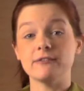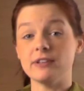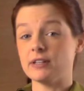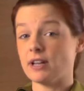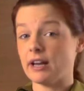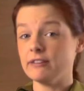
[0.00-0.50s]

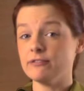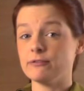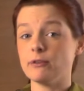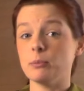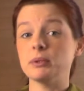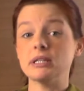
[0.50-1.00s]
The knife
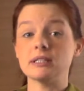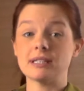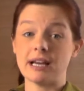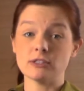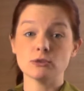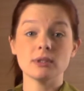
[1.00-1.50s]
will be a
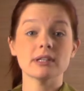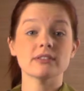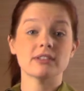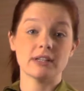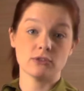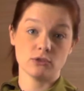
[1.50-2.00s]
natural
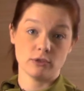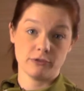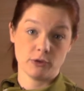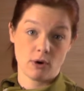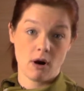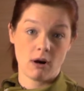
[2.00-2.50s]
extension
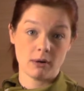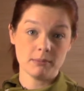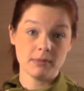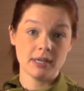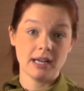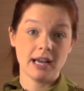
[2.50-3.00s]
of your
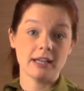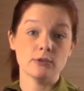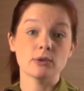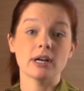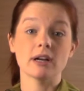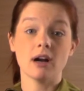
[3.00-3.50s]
arm and
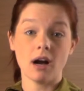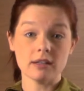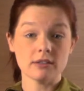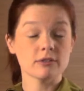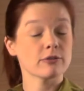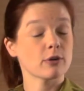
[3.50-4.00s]
you can
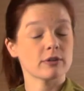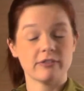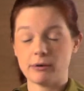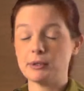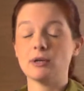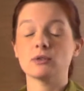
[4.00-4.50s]
cut for a
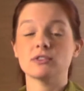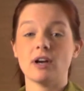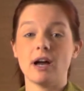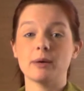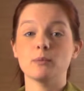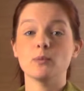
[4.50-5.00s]
very long
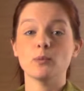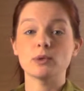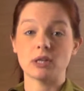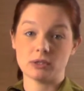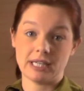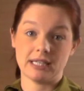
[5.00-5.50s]
time
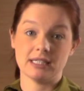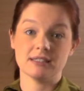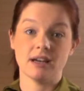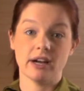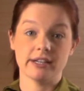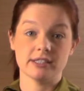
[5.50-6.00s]
without getting
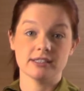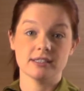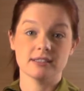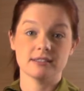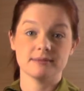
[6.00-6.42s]
tired.